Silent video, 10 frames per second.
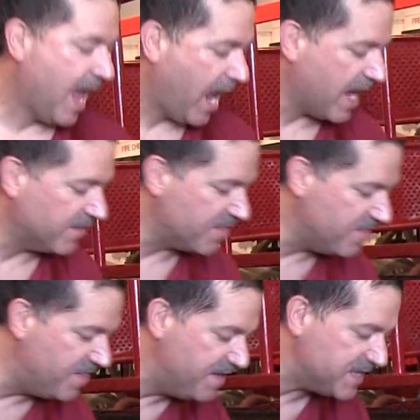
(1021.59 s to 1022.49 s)
And
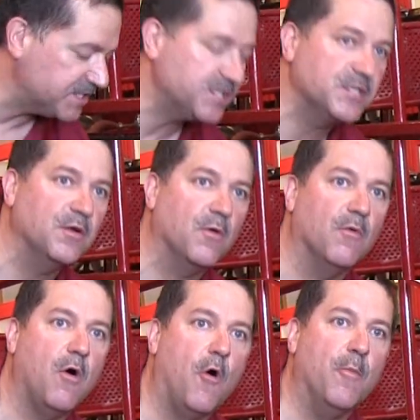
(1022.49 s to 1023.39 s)
this
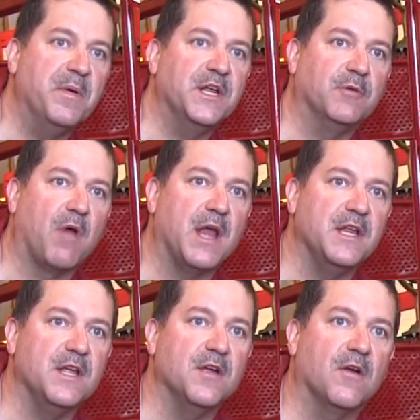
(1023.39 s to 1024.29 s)
opening right
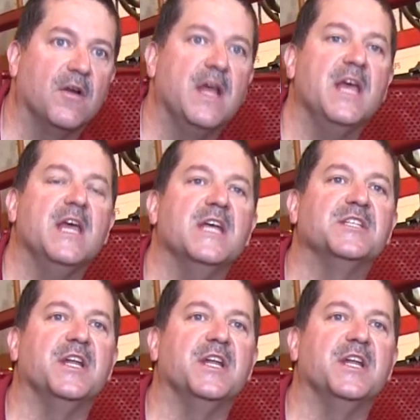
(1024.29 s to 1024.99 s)
here is